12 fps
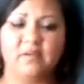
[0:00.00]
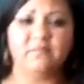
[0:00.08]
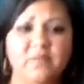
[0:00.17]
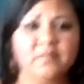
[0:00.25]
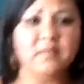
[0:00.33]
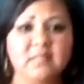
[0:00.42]
A
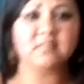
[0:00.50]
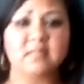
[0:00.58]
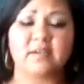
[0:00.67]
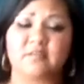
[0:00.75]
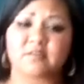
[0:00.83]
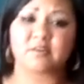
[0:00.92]
few minutes
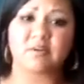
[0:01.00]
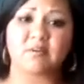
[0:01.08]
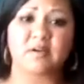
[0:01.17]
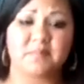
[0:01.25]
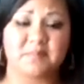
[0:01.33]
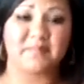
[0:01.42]
later, the girl
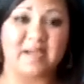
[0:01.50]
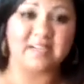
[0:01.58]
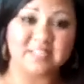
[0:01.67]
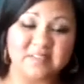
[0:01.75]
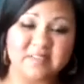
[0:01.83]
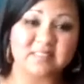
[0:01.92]
comes
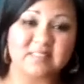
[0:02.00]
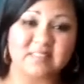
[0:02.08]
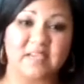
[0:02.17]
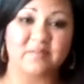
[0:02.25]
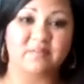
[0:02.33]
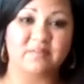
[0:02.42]
back to his
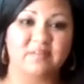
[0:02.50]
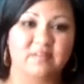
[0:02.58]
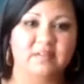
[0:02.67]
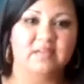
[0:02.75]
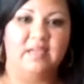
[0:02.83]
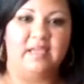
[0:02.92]
table
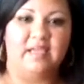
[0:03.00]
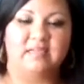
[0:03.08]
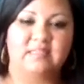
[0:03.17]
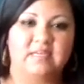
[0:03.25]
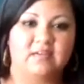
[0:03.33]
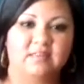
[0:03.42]

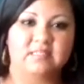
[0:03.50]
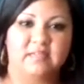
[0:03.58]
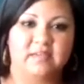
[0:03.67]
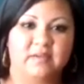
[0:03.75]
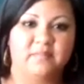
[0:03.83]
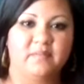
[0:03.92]
and tells
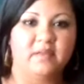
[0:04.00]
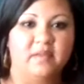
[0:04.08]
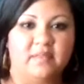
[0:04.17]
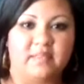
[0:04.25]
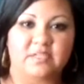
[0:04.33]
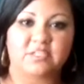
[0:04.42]
him
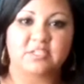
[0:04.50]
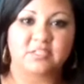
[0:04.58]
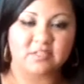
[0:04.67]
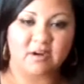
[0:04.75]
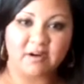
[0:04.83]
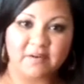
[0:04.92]
that she's
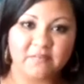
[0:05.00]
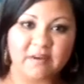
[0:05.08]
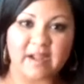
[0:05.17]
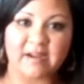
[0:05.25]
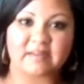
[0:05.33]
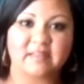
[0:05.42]
sorry for
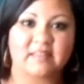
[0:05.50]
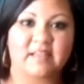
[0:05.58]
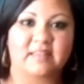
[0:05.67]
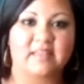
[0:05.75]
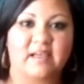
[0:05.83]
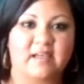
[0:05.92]
acting
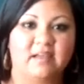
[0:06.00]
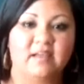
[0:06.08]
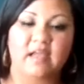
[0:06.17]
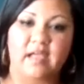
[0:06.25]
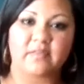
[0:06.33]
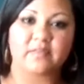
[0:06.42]
like that,
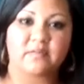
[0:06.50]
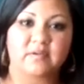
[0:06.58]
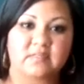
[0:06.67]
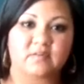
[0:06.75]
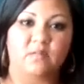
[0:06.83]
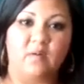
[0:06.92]
and the
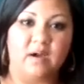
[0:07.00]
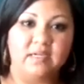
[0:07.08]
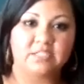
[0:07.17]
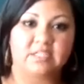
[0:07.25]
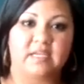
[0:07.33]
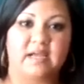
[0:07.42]
reason why
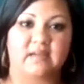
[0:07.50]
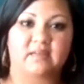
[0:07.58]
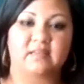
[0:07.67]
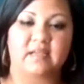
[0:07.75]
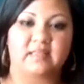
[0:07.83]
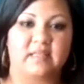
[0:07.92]
she
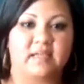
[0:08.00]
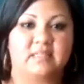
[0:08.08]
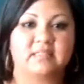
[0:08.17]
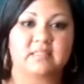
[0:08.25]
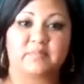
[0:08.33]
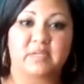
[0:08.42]
acted like that
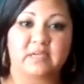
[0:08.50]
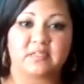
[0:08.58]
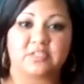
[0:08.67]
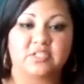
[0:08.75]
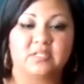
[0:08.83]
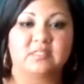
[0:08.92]
is
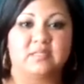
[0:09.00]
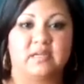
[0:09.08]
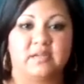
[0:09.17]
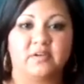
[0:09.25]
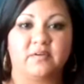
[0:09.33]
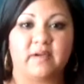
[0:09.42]
because she's an
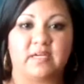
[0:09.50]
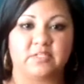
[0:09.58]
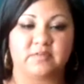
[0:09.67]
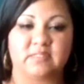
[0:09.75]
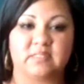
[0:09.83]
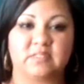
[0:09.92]

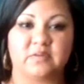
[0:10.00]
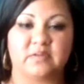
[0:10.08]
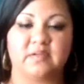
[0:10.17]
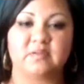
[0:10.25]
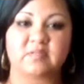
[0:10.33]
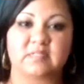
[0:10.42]
undergraduate
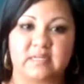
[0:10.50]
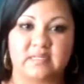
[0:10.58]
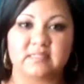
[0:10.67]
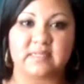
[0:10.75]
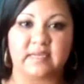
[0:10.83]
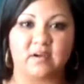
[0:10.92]
student who's
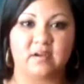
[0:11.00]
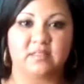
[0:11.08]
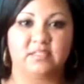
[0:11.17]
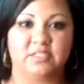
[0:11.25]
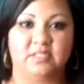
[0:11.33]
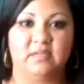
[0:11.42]
studying
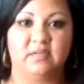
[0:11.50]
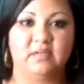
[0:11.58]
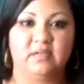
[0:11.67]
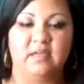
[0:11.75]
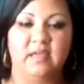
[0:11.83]
psychology,